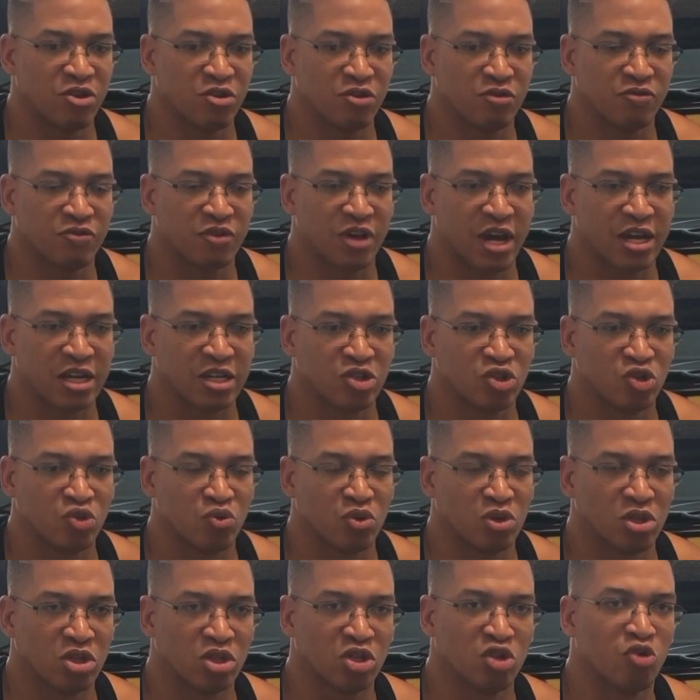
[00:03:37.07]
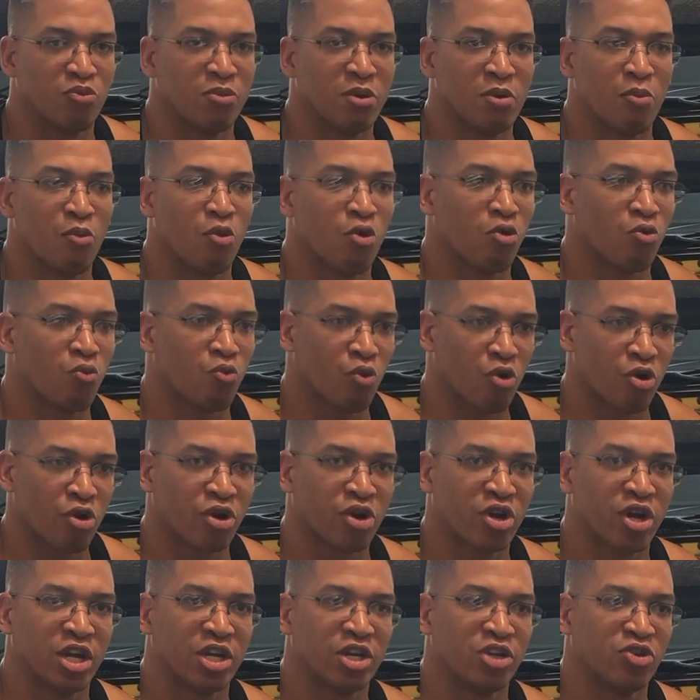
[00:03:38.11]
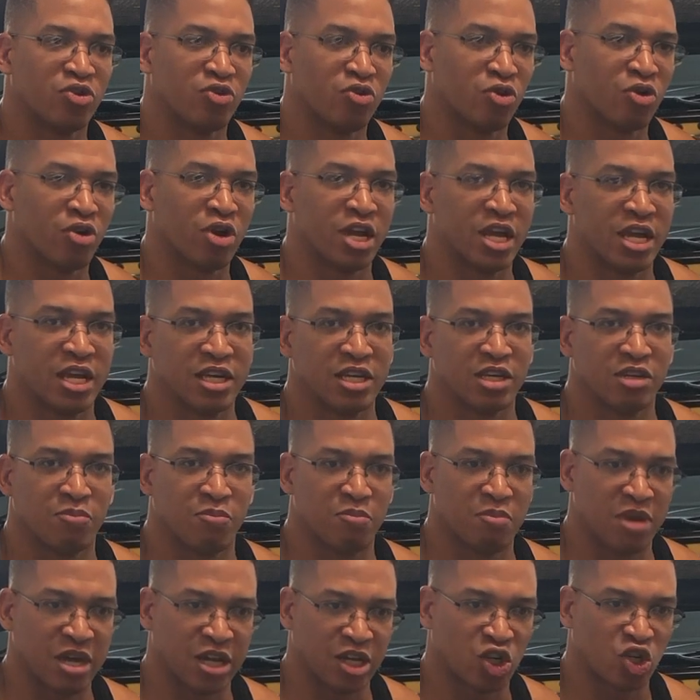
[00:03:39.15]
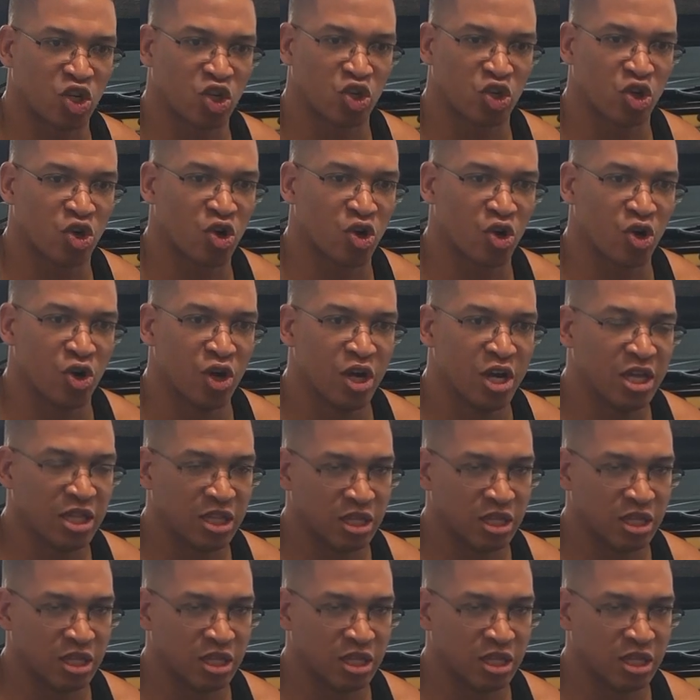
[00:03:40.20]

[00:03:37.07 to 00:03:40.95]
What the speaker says: you've got to do a little bit more work on your end to make sure